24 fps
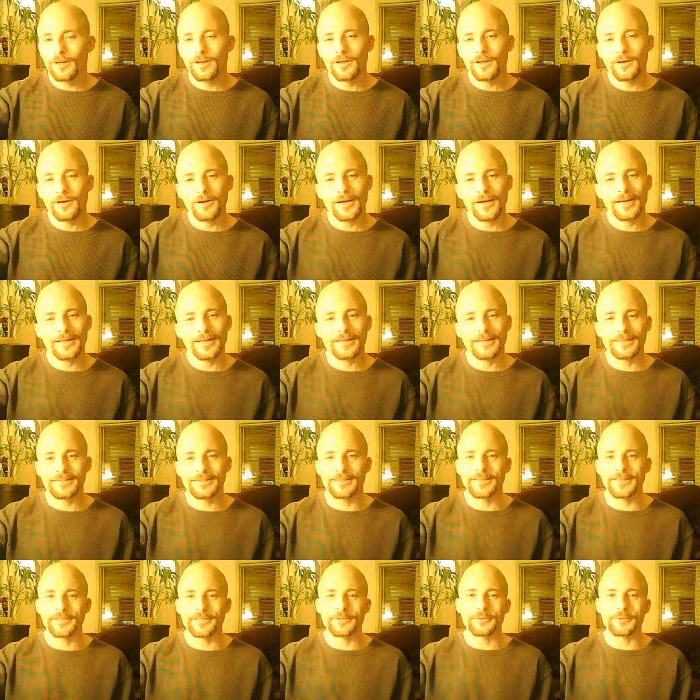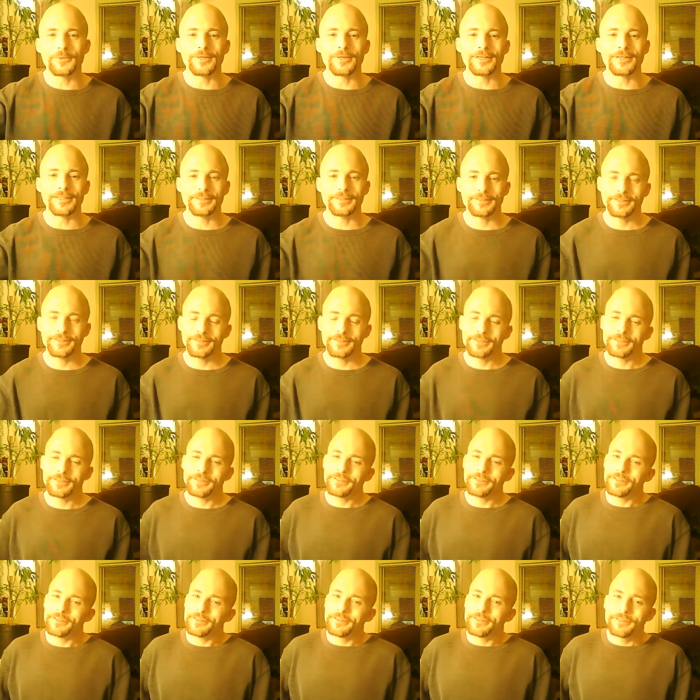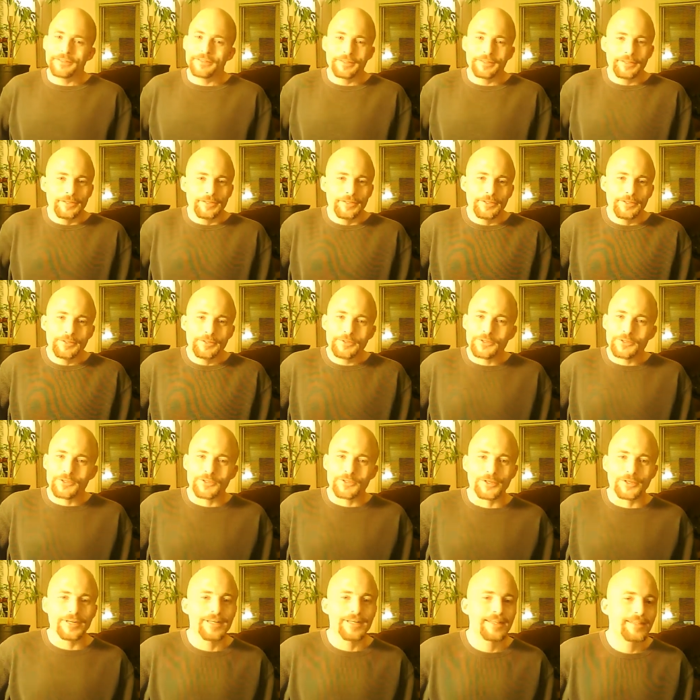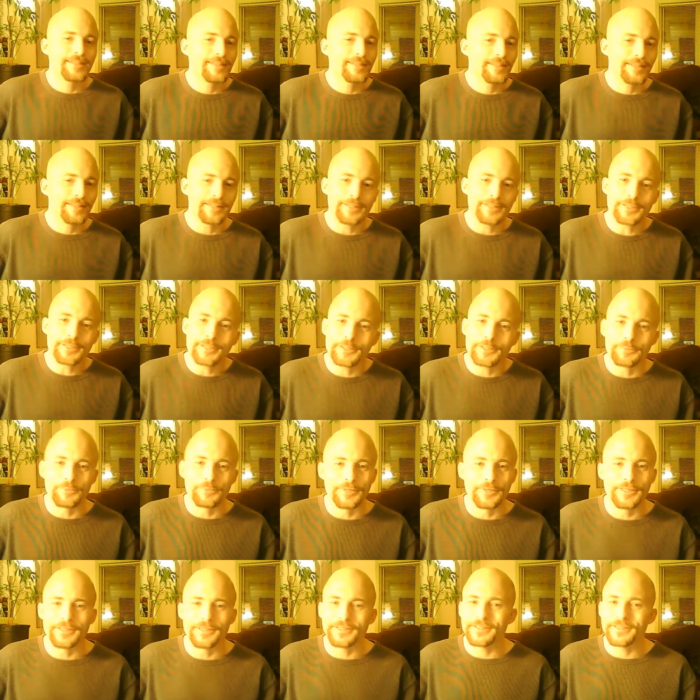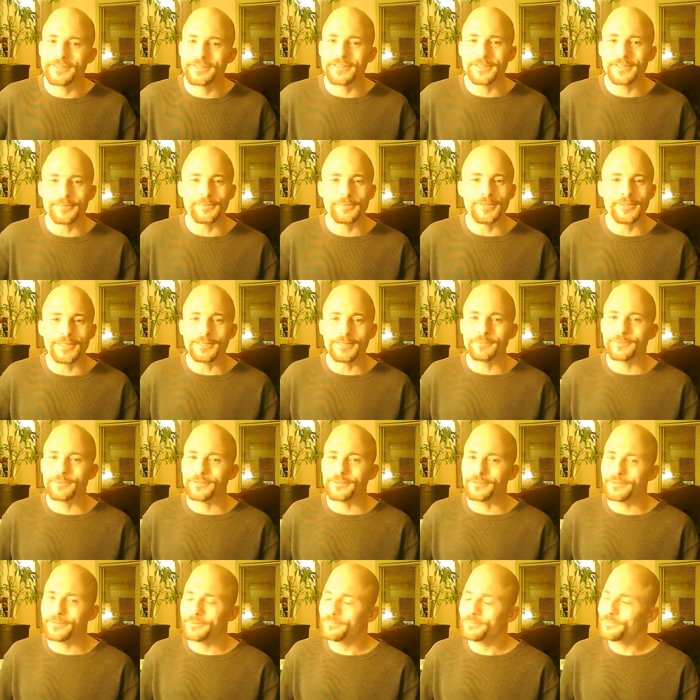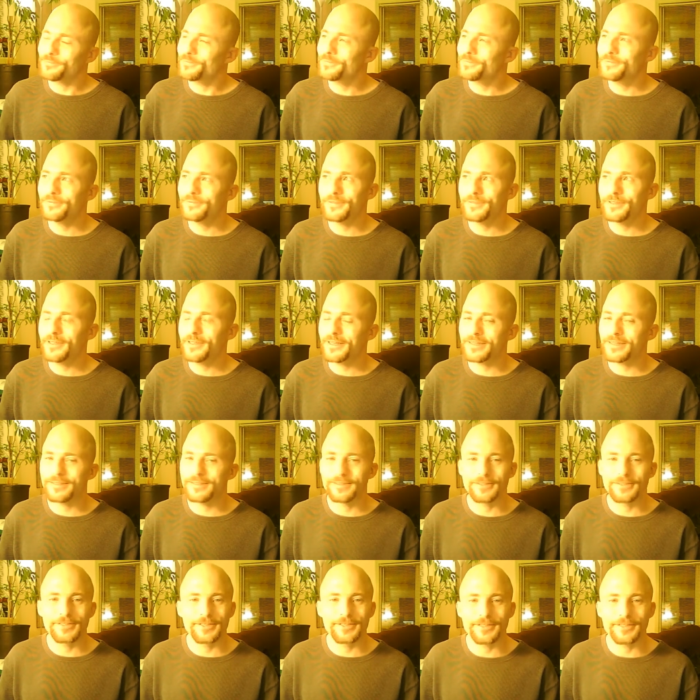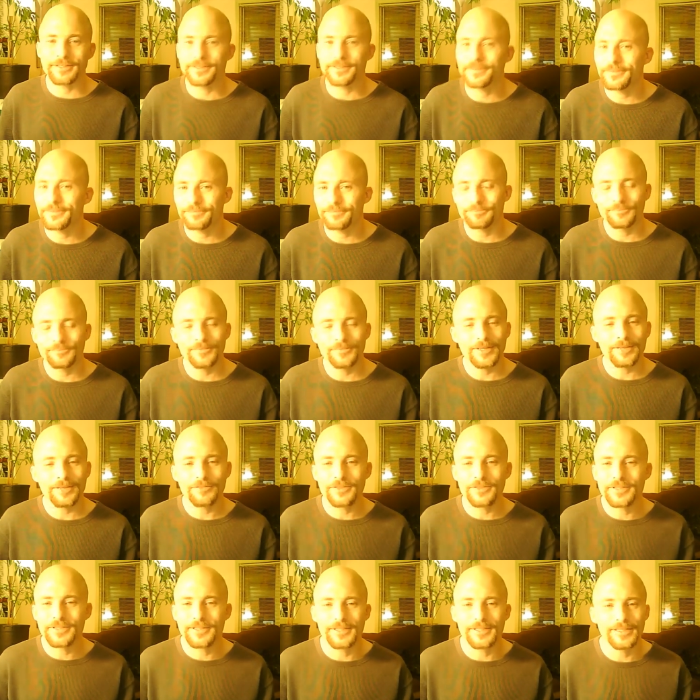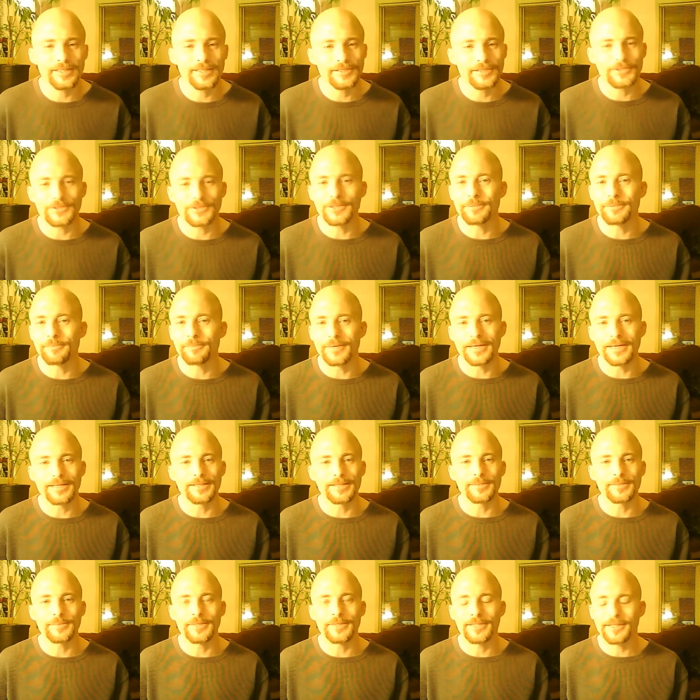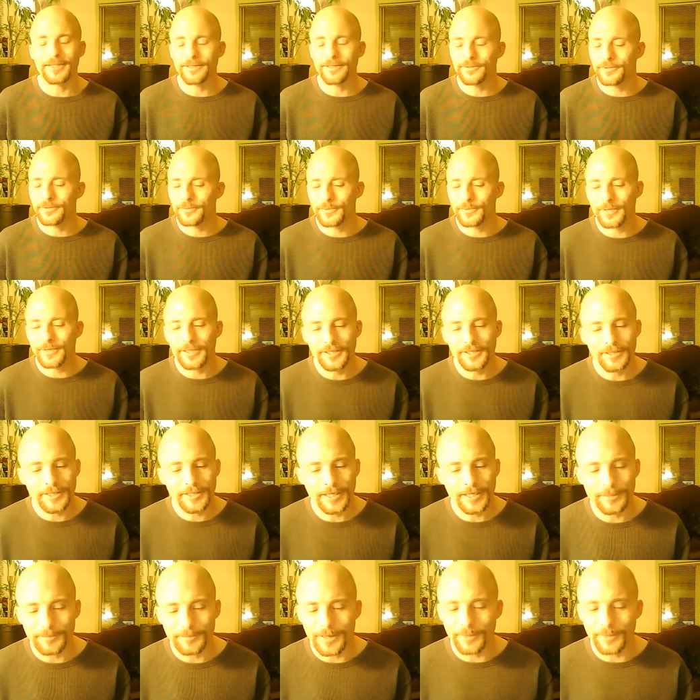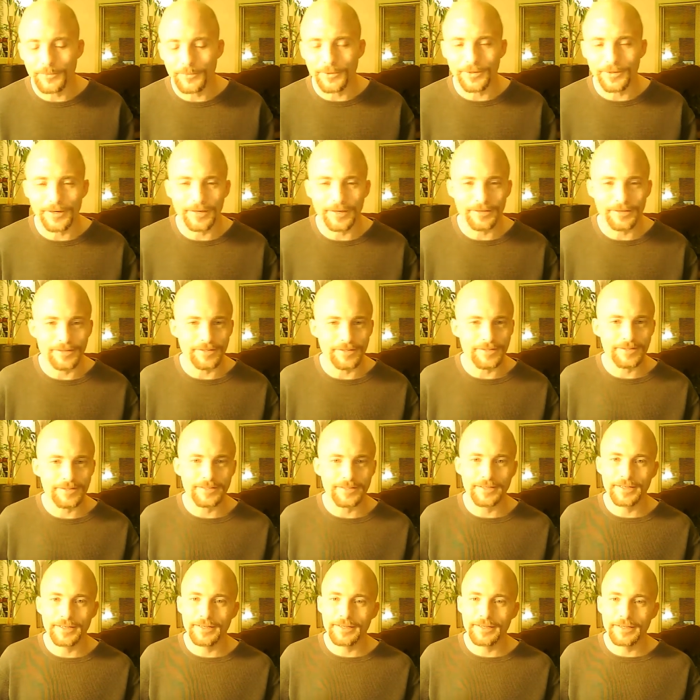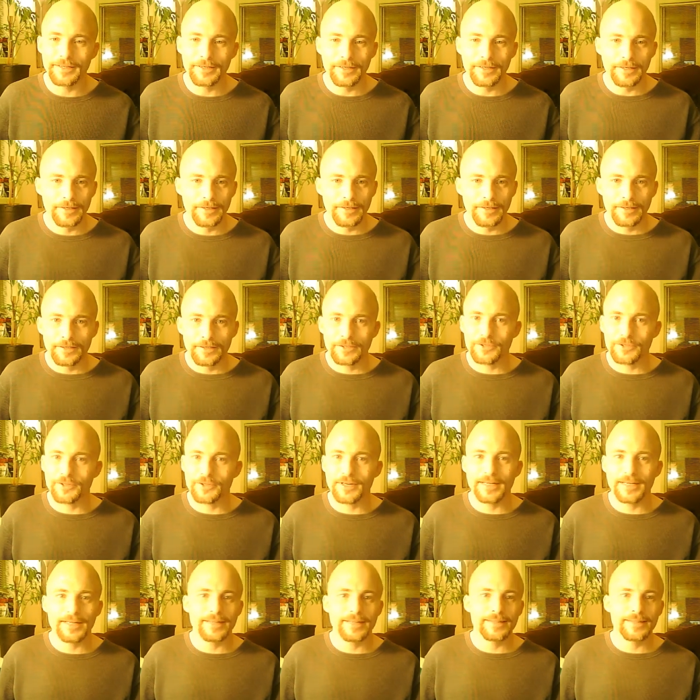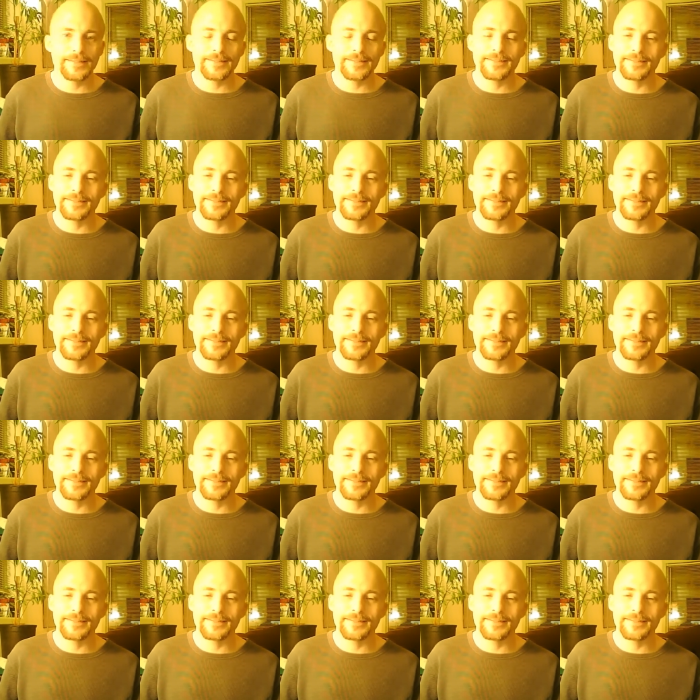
Now, I gotta tell you what. You crazy conspiracy people. You guys just never cease to amaze me. I don't know where you come up with all this crazy